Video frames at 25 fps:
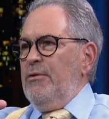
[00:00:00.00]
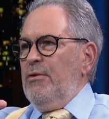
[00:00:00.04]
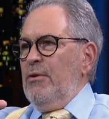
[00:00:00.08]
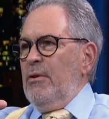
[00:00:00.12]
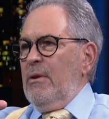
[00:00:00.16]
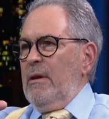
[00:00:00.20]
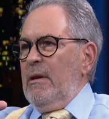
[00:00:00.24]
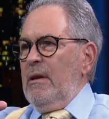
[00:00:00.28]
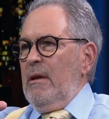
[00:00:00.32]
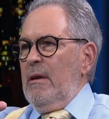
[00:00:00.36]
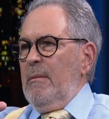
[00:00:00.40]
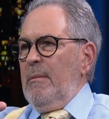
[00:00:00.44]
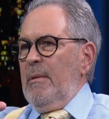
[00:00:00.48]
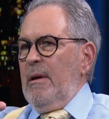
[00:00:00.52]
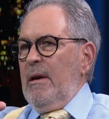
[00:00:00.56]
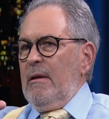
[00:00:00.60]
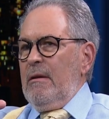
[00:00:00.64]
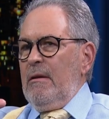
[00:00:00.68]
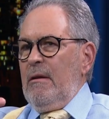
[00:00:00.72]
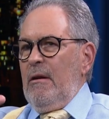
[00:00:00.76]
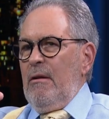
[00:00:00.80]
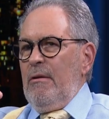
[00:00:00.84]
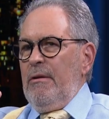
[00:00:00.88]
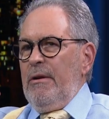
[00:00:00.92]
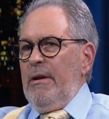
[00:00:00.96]
talking
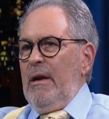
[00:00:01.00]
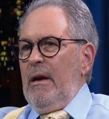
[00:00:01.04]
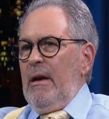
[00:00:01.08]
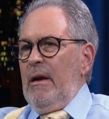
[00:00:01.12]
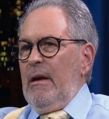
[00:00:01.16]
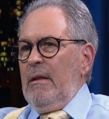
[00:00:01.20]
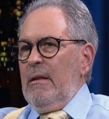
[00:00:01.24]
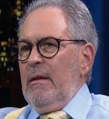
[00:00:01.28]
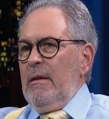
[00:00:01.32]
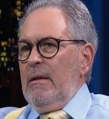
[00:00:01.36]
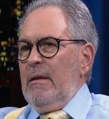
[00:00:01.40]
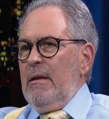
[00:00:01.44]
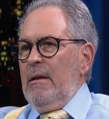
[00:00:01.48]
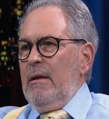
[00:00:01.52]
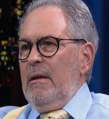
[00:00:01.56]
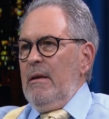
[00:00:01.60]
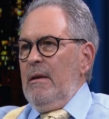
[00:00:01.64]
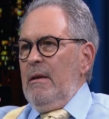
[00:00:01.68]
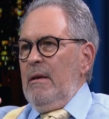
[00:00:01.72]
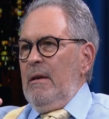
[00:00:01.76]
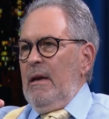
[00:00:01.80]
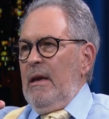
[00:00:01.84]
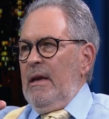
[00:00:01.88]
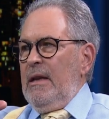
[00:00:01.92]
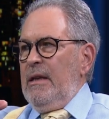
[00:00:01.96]
about Coney Island
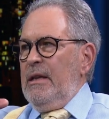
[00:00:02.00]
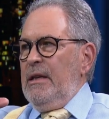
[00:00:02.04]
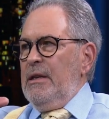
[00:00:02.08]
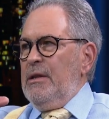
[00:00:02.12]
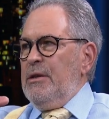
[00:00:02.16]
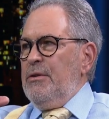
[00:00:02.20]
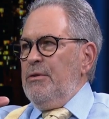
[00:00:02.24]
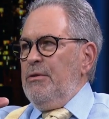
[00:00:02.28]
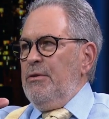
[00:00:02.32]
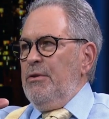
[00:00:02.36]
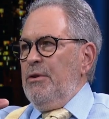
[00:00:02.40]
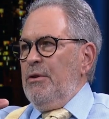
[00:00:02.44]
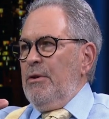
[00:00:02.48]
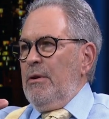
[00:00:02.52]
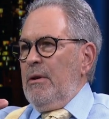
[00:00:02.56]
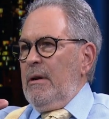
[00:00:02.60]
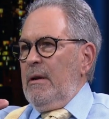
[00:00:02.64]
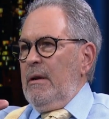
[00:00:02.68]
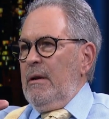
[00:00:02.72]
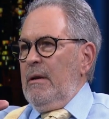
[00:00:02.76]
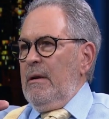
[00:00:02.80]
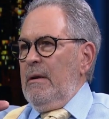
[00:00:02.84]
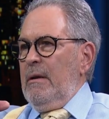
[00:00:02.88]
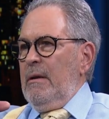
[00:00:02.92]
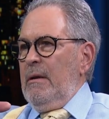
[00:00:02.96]
and East New
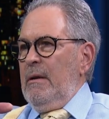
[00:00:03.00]
York.